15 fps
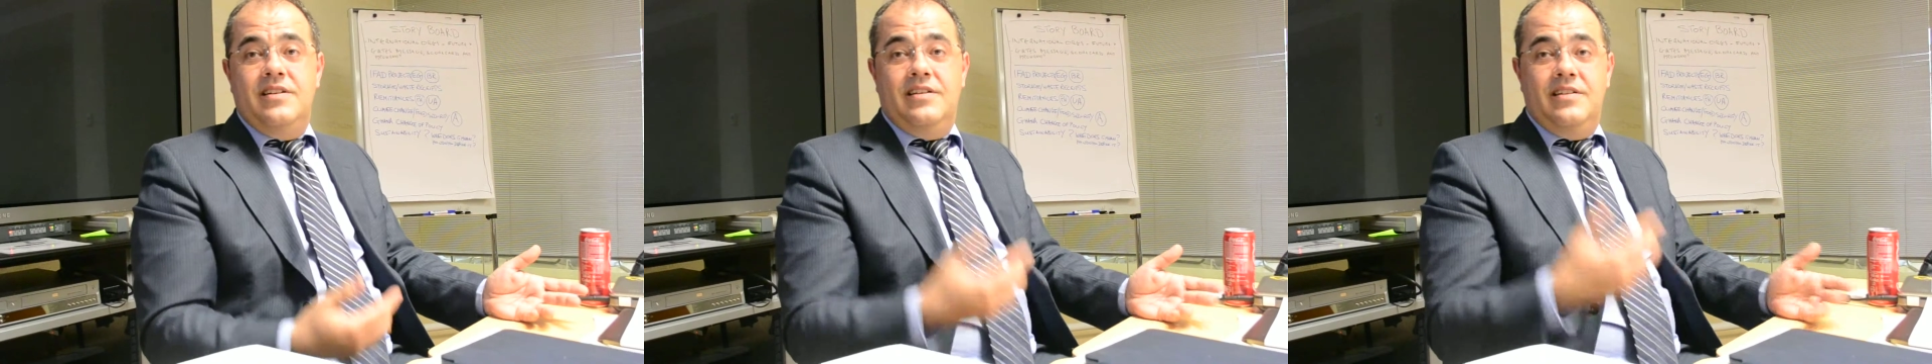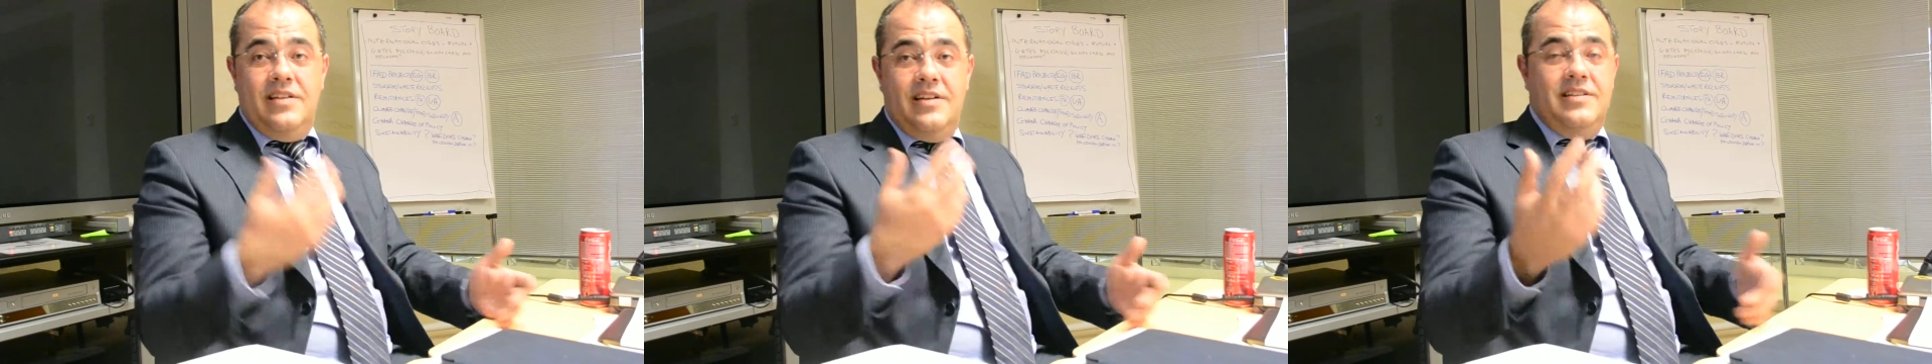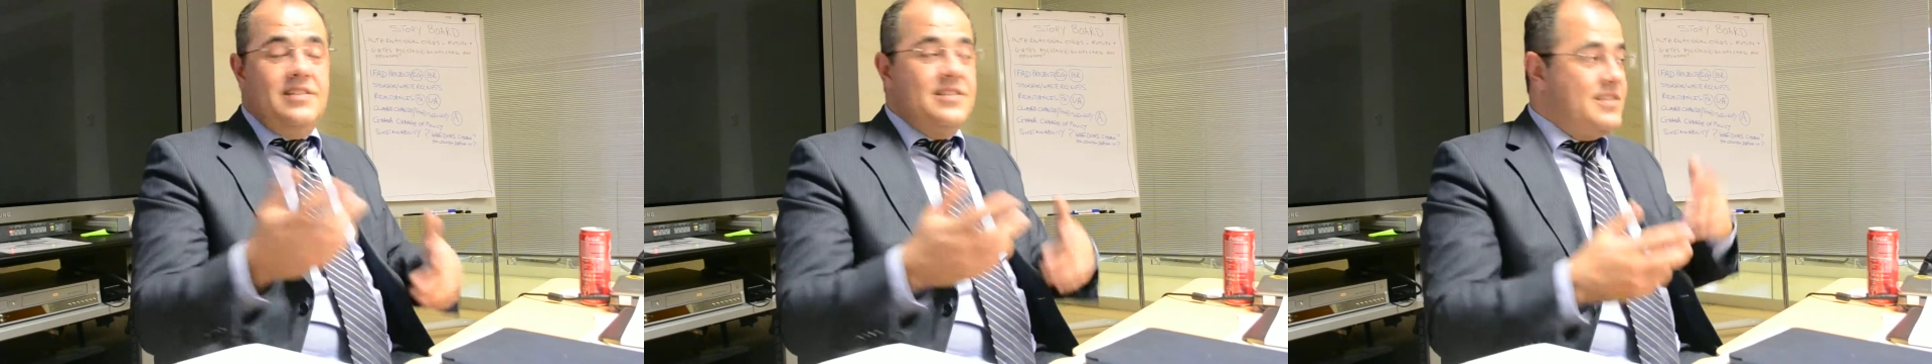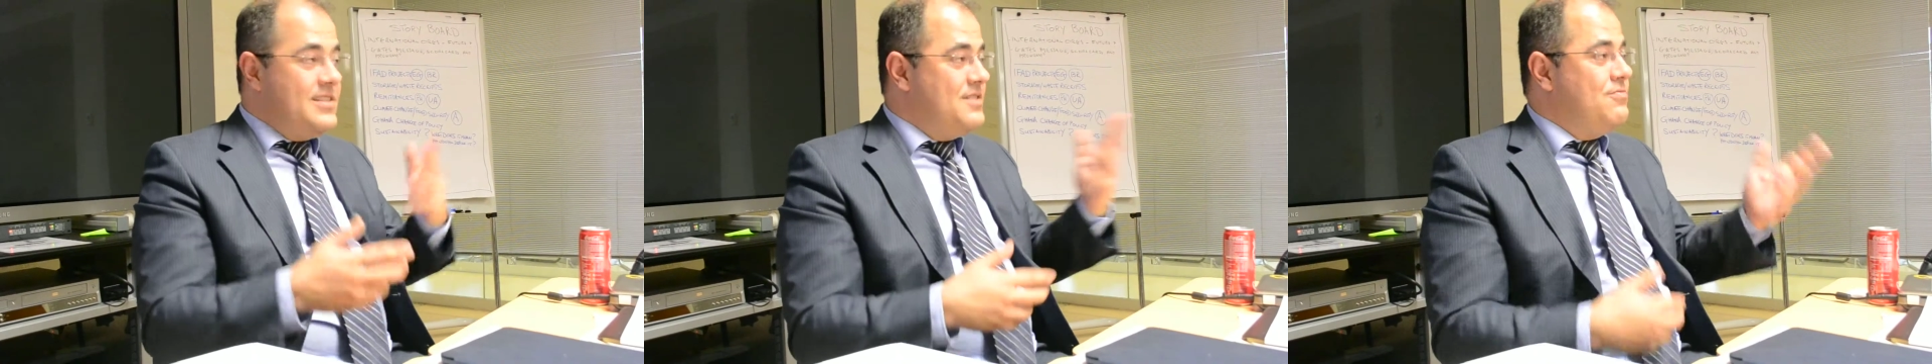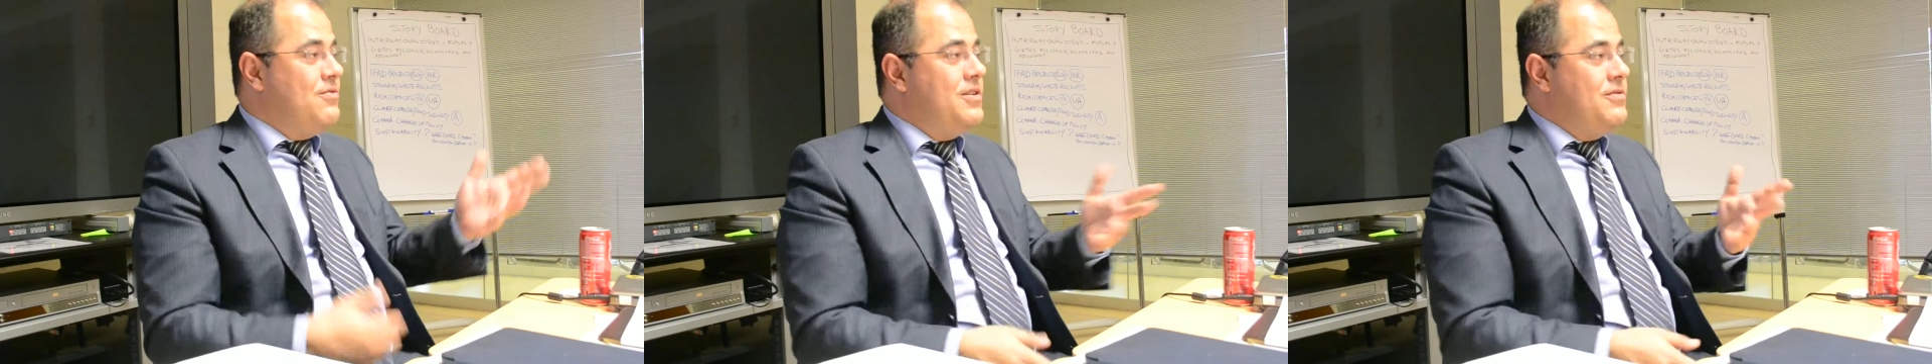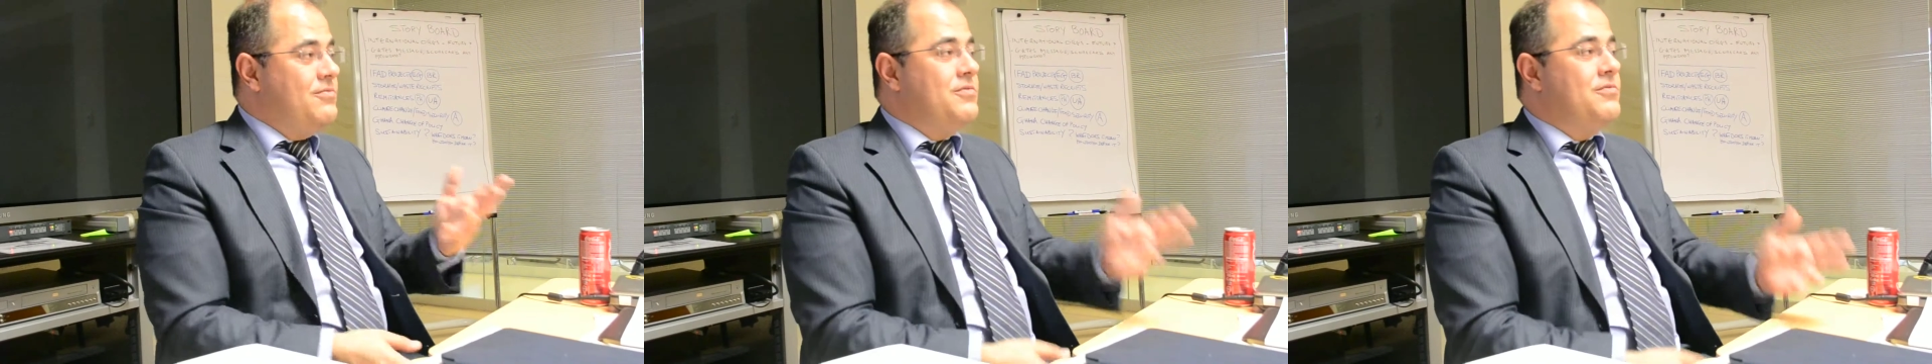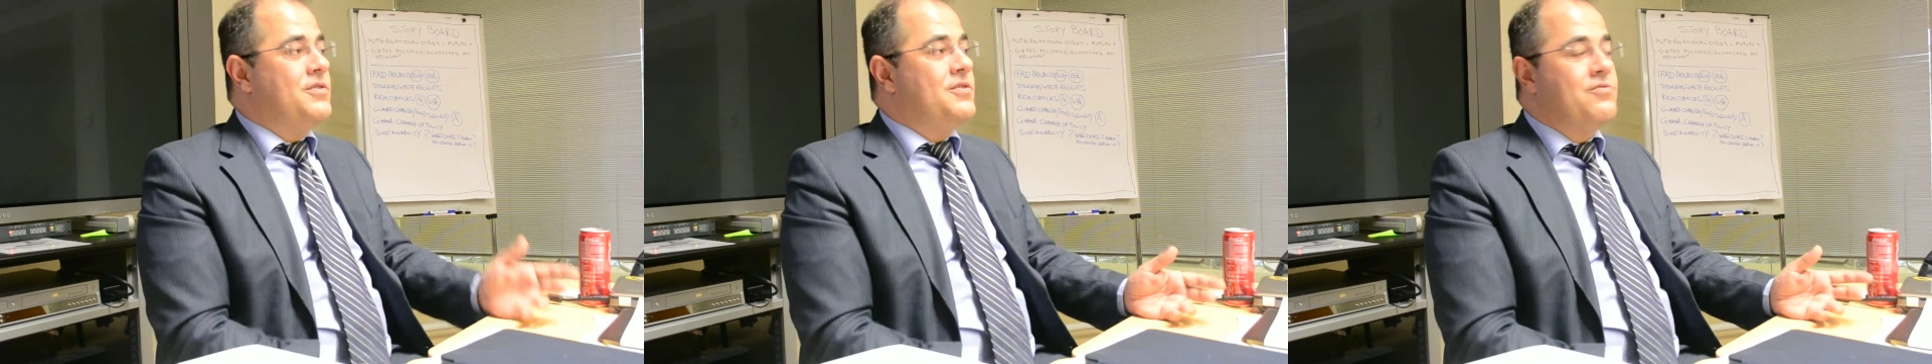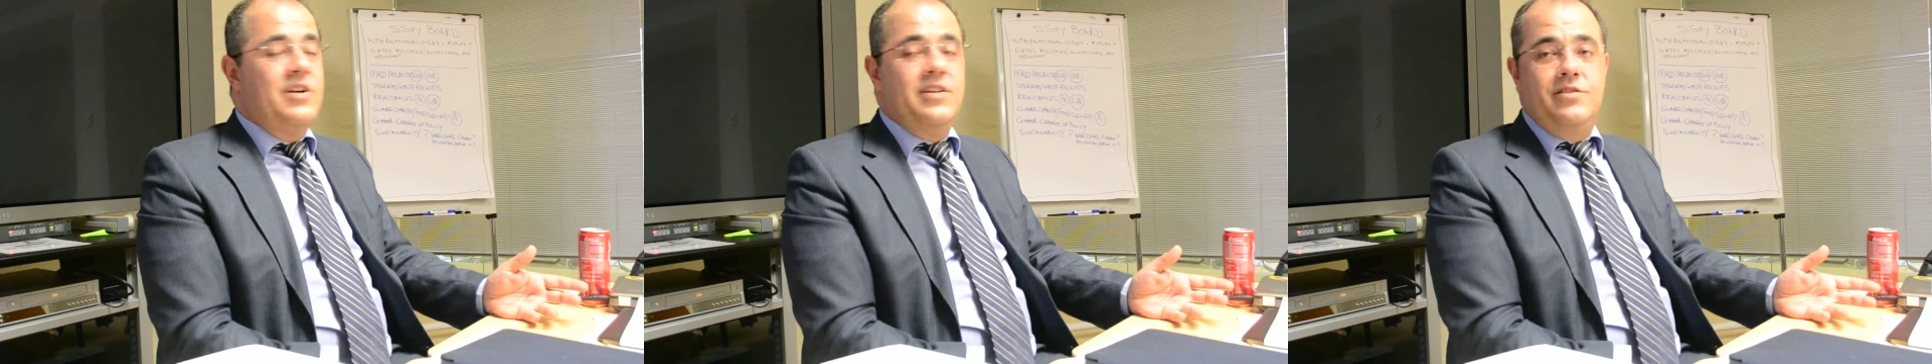And, uh, and this is what we were
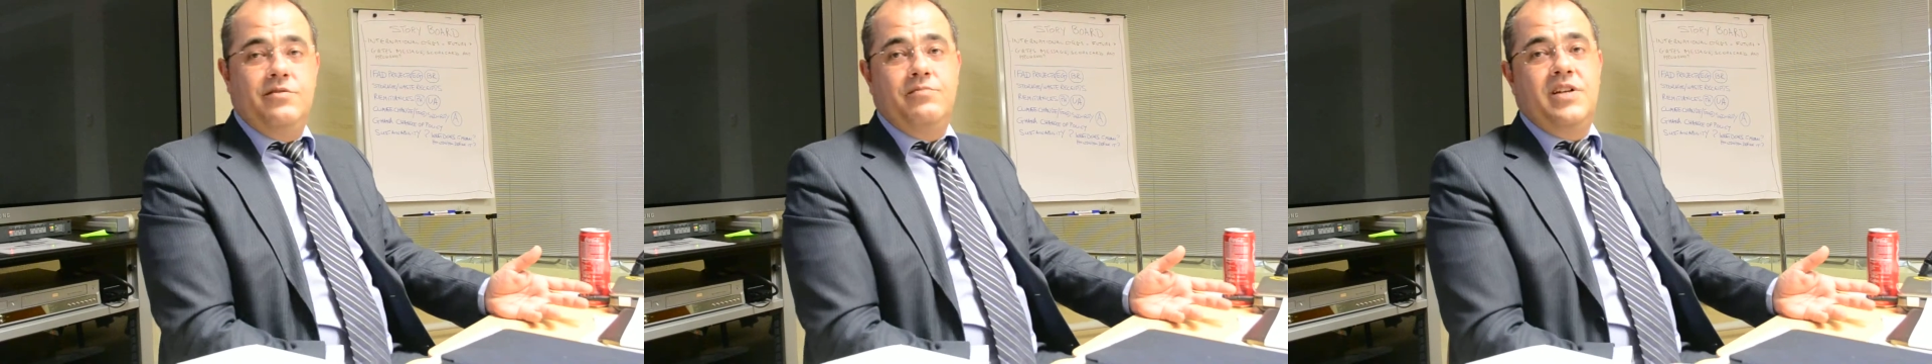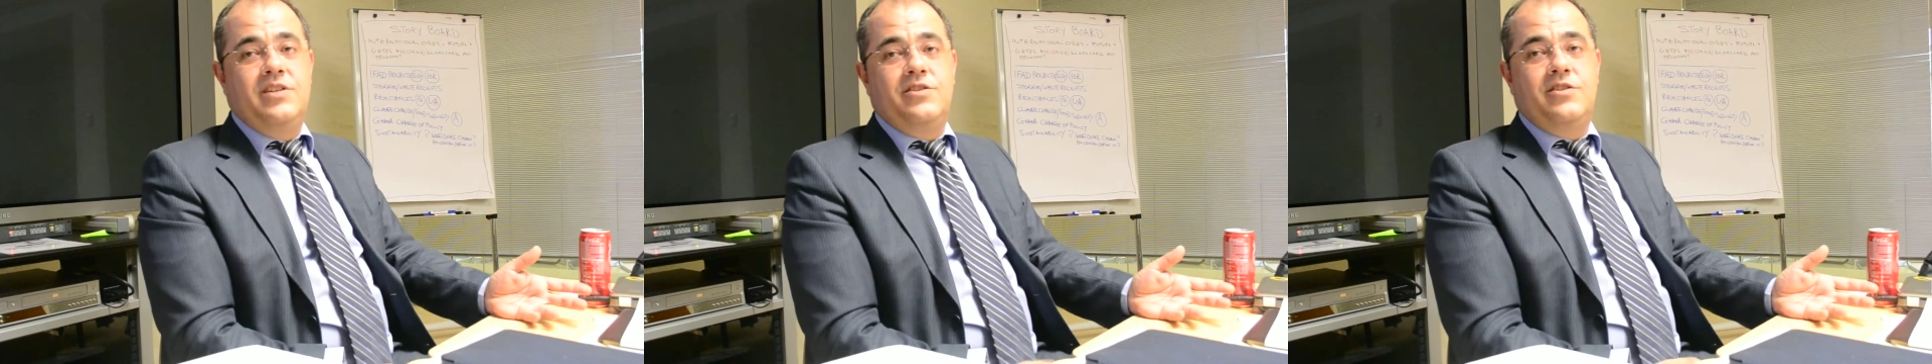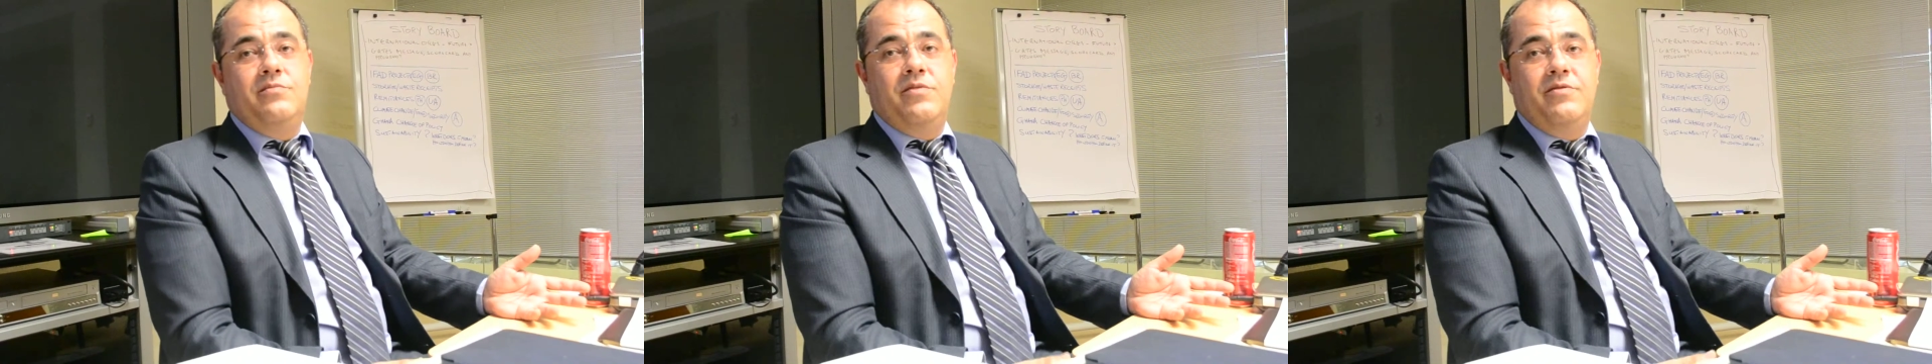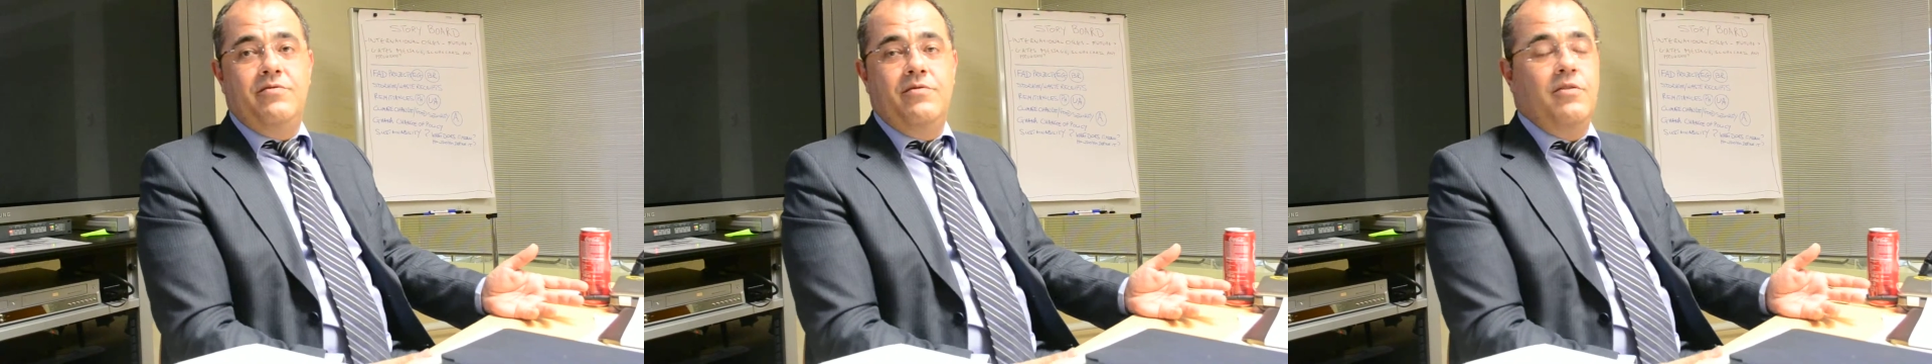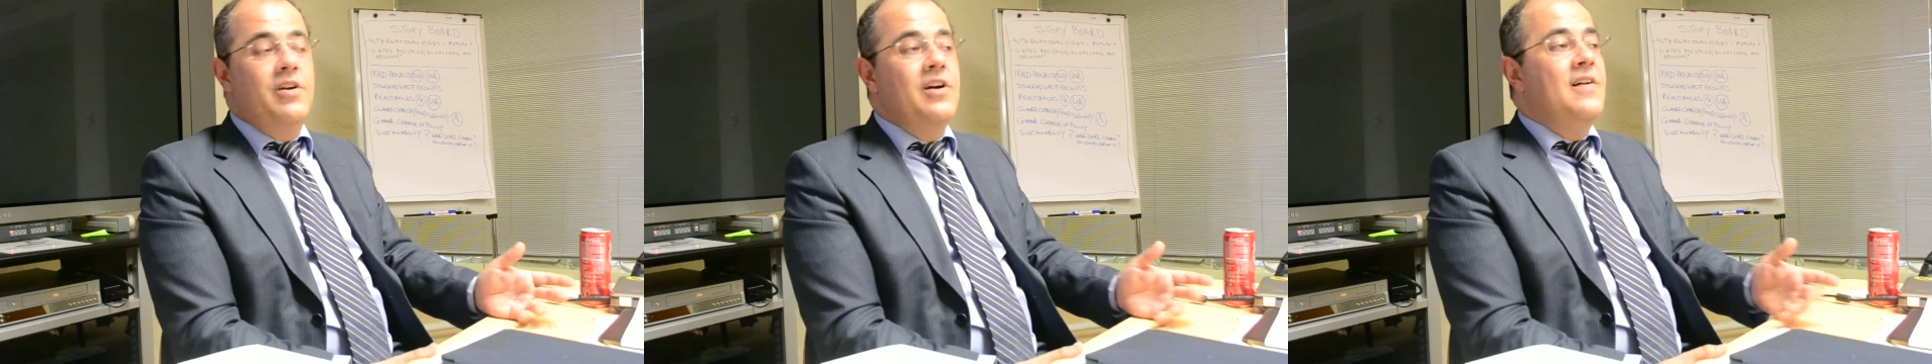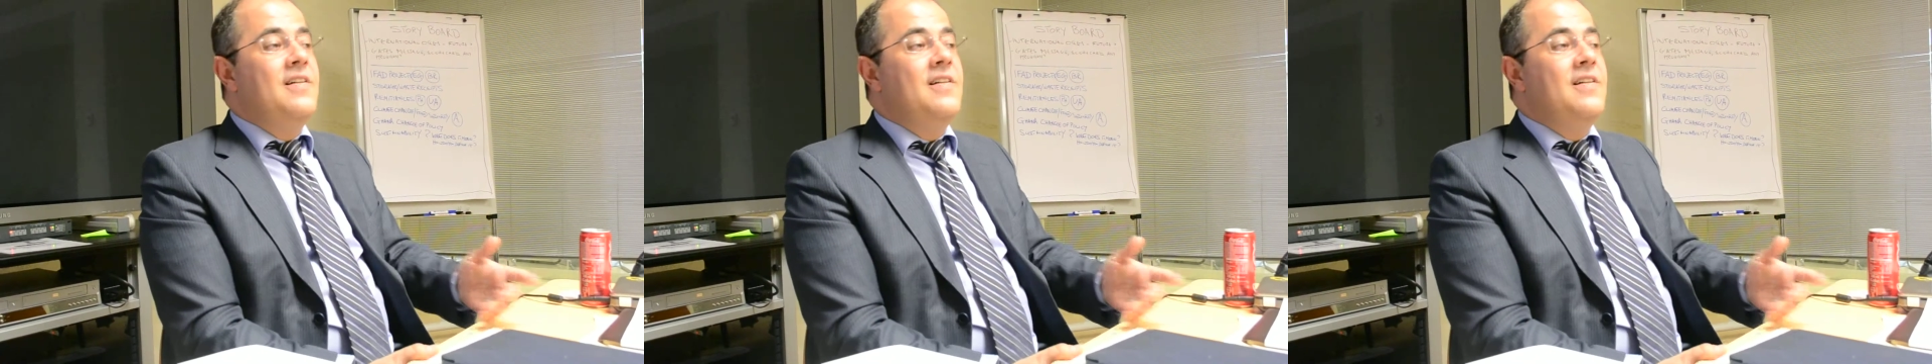trying to mention before.